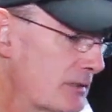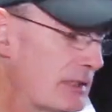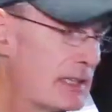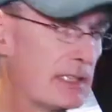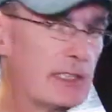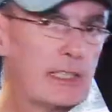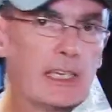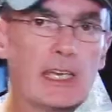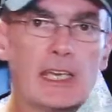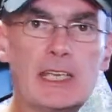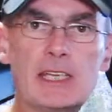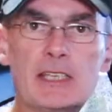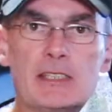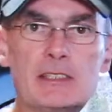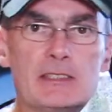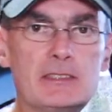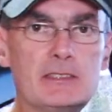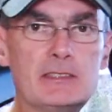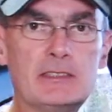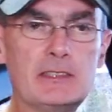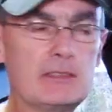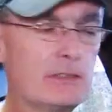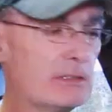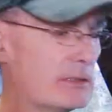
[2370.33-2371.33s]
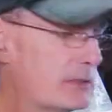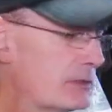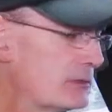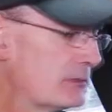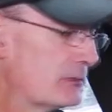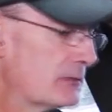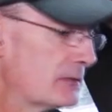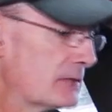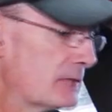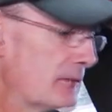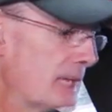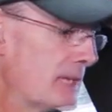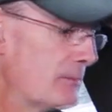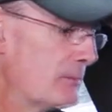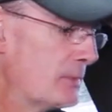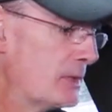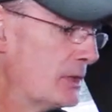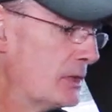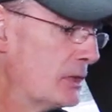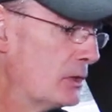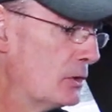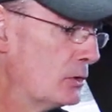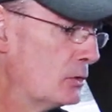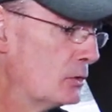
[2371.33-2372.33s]
engaged, you know,
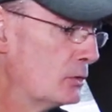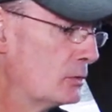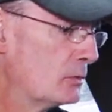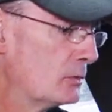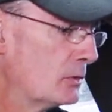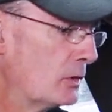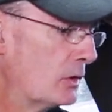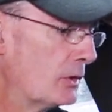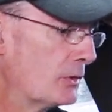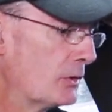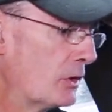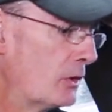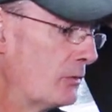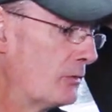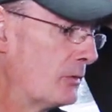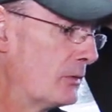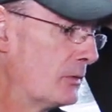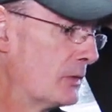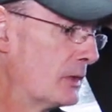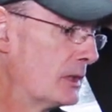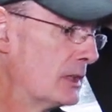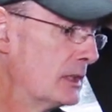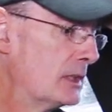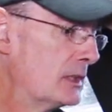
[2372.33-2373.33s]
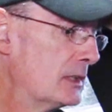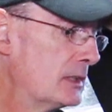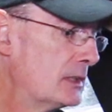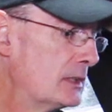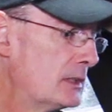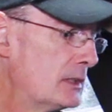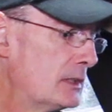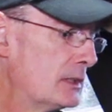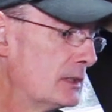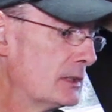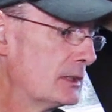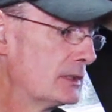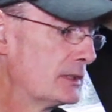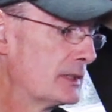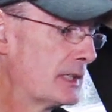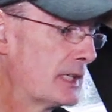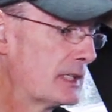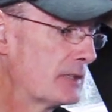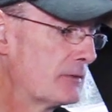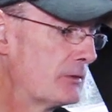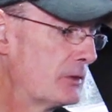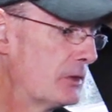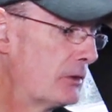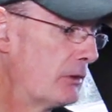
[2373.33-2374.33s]
APU on off, so
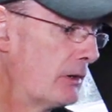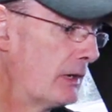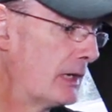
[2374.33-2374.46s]
that's for your